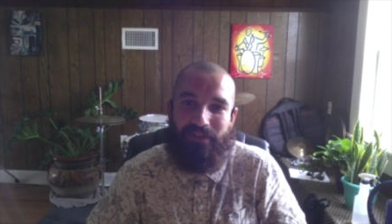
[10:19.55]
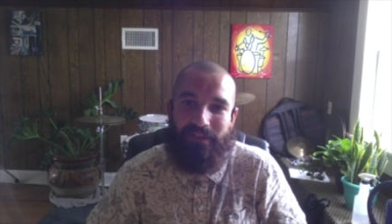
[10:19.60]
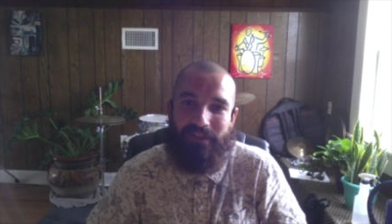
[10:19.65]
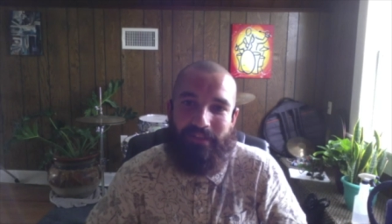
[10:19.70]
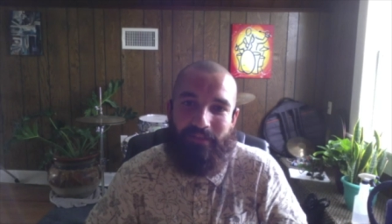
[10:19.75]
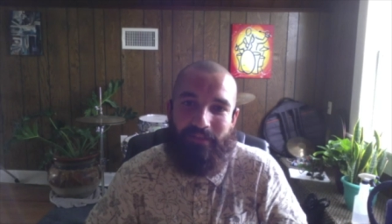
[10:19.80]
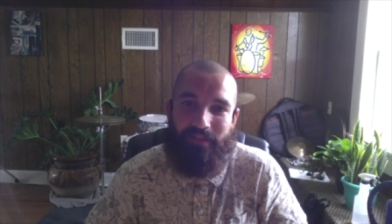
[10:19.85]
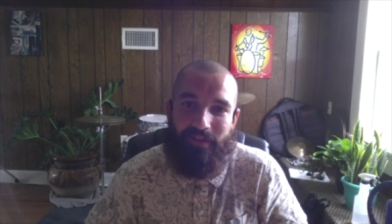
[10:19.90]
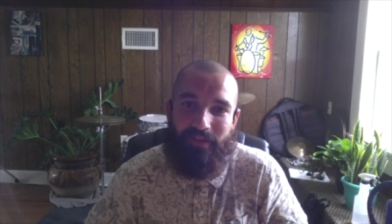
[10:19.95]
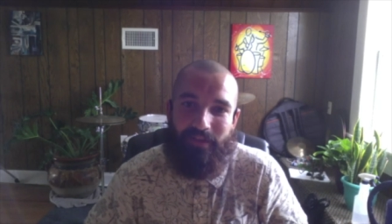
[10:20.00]

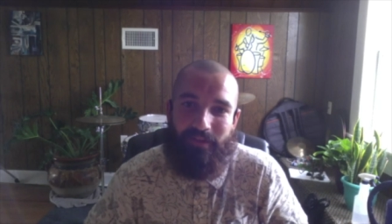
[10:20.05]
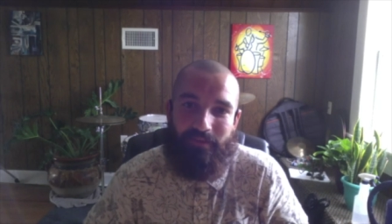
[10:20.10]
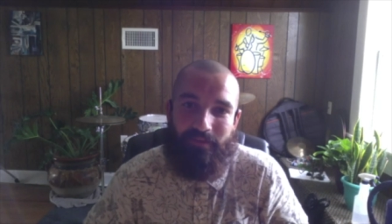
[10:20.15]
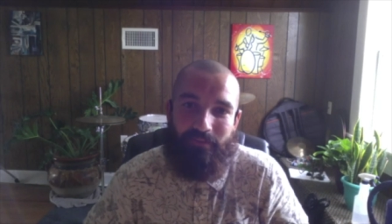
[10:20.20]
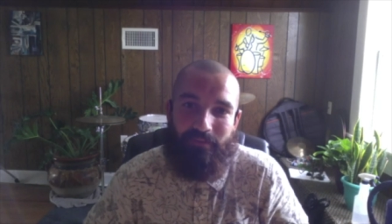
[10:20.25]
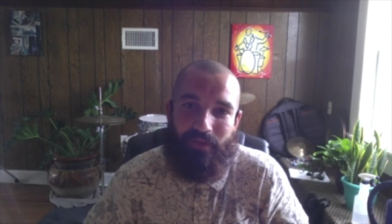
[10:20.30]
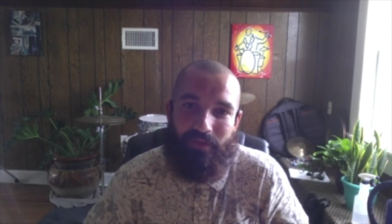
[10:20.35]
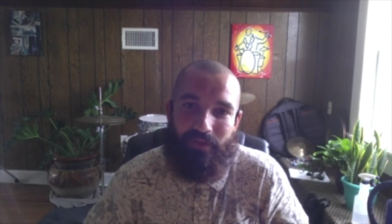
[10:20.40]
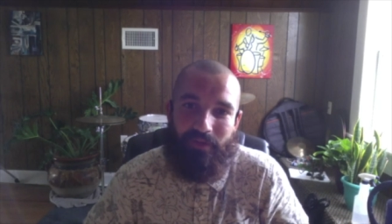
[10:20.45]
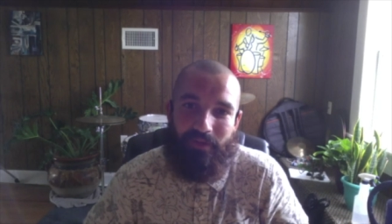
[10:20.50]
in the
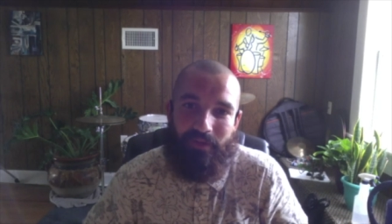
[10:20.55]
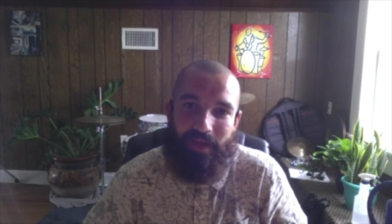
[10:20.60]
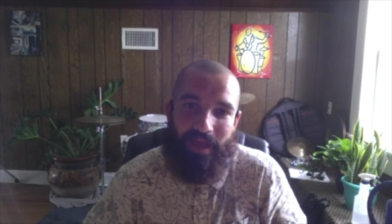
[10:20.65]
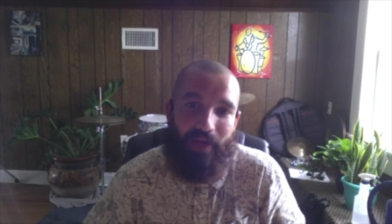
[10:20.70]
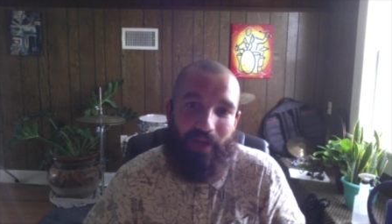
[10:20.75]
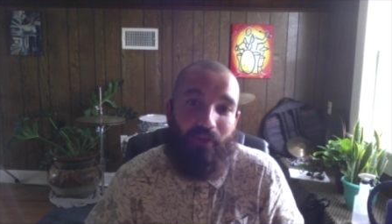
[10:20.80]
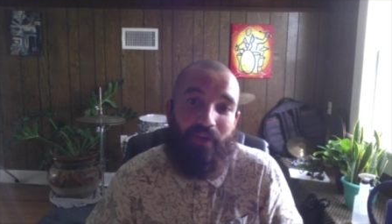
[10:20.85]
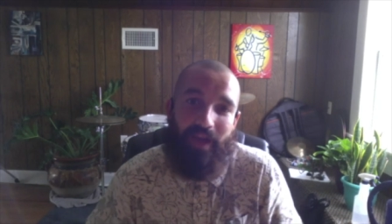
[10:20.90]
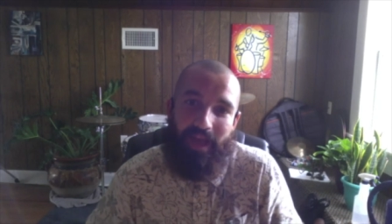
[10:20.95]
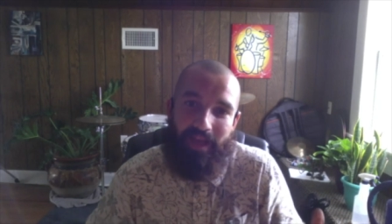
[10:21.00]
the
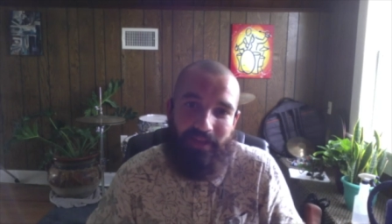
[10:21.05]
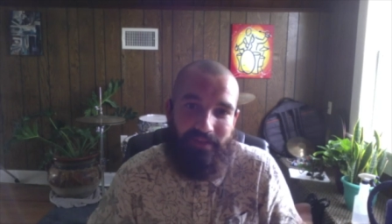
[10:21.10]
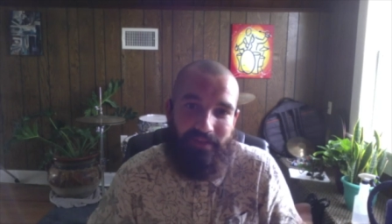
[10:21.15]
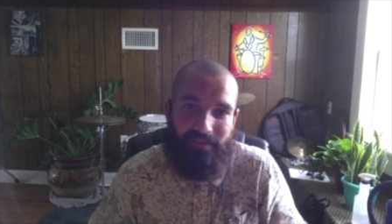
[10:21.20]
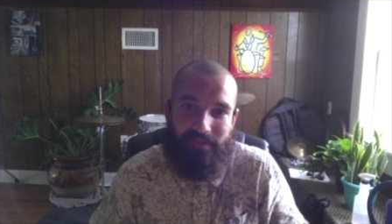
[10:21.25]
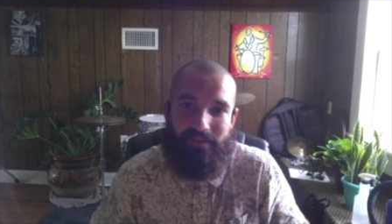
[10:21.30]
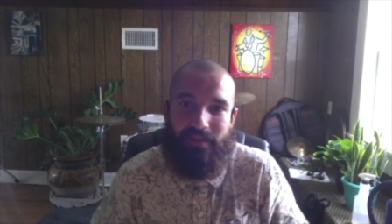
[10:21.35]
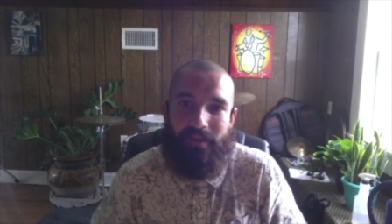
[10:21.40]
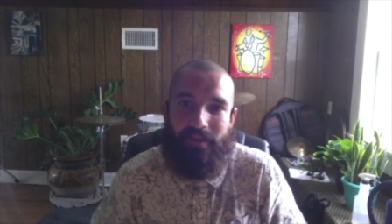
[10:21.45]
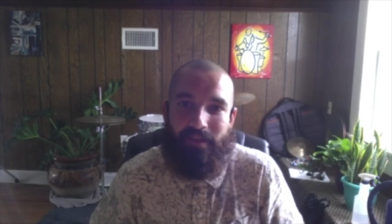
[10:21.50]

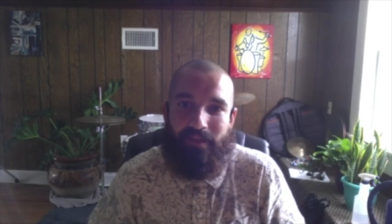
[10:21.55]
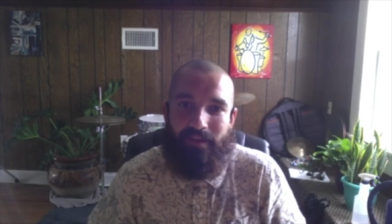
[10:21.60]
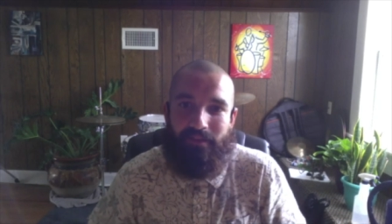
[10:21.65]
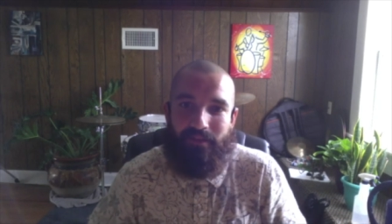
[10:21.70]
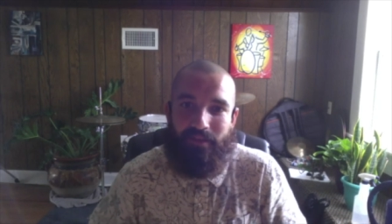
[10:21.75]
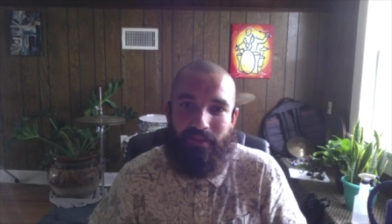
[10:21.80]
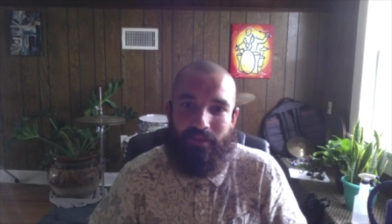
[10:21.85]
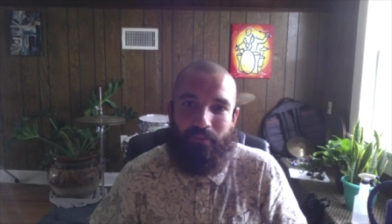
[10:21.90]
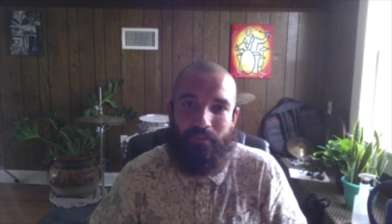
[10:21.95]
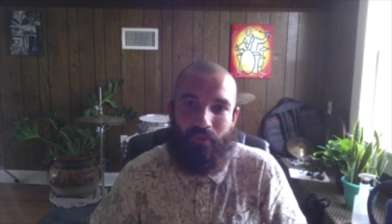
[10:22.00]
Hellcats,
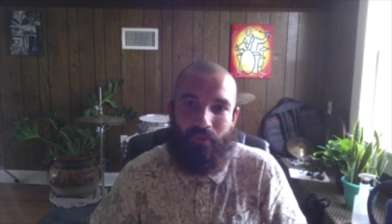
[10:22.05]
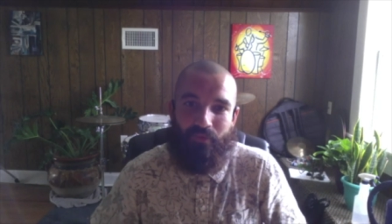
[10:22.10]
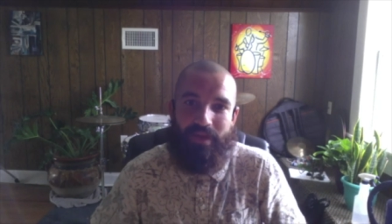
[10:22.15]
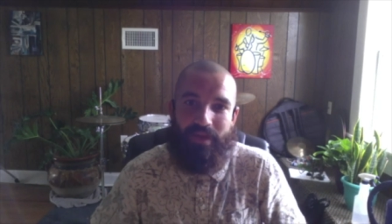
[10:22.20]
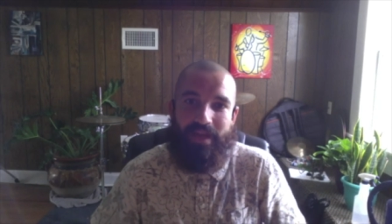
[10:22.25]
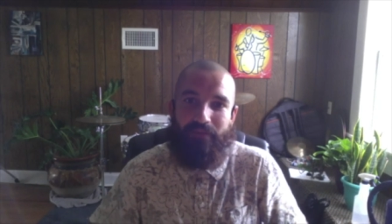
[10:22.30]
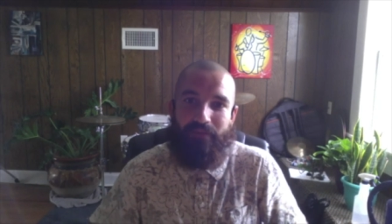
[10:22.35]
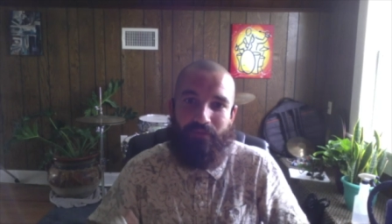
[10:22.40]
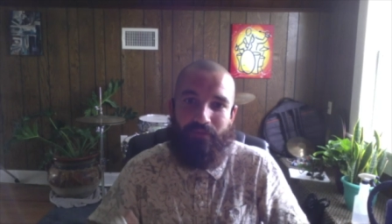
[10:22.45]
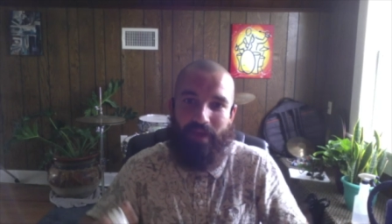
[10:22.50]
the
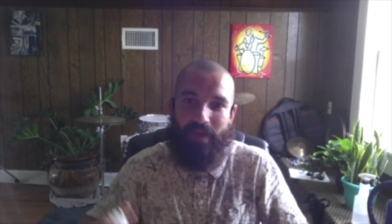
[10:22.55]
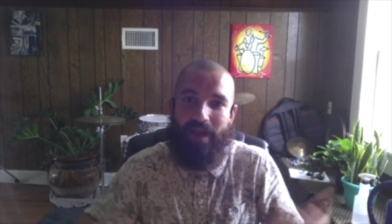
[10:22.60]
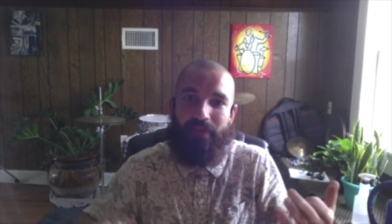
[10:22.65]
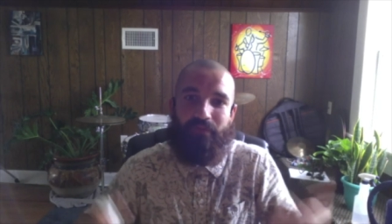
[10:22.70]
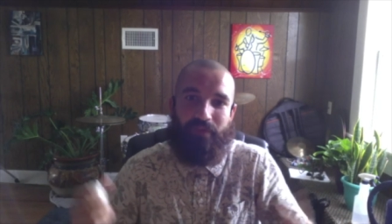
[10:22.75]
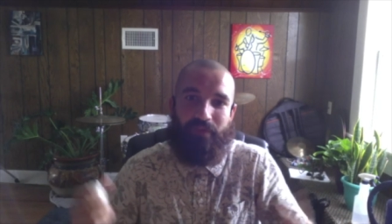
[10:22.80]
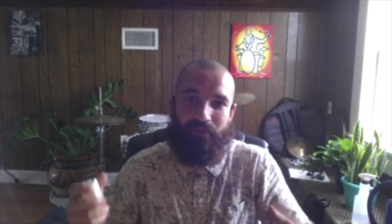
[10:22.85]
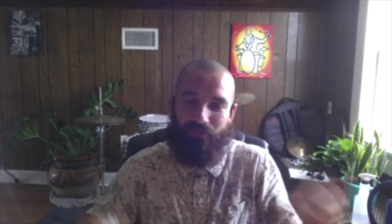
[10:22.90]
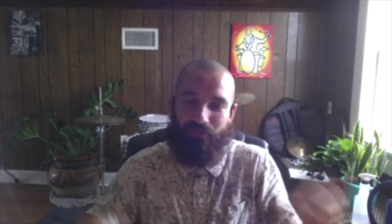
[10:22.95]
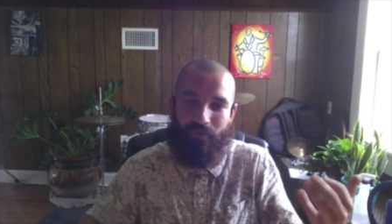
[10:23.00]
Marine Fife
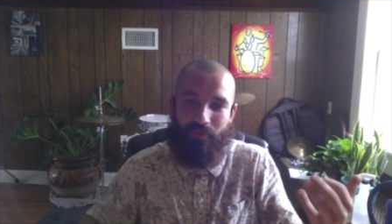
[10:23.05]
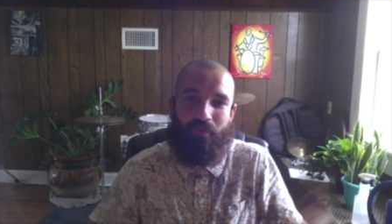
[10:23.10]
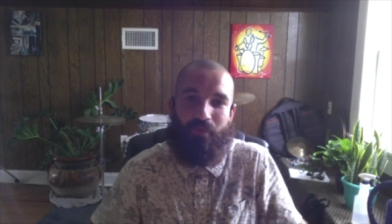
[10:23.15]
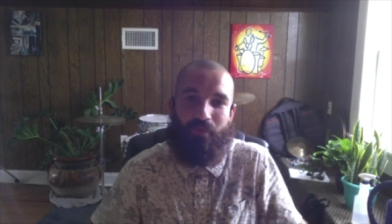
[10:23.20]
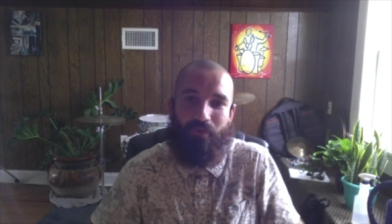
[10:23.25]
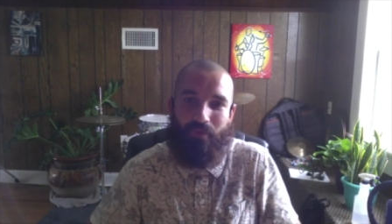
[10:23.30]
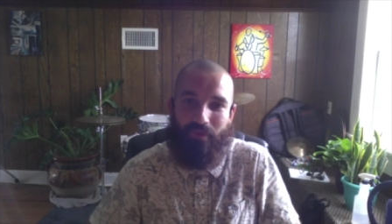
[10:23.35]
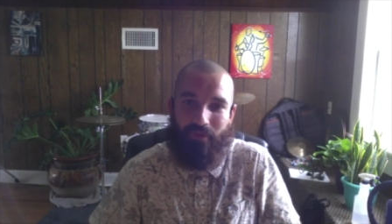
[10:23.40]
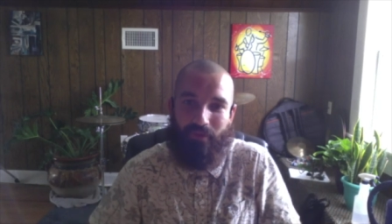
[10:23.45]
and Drum Corps.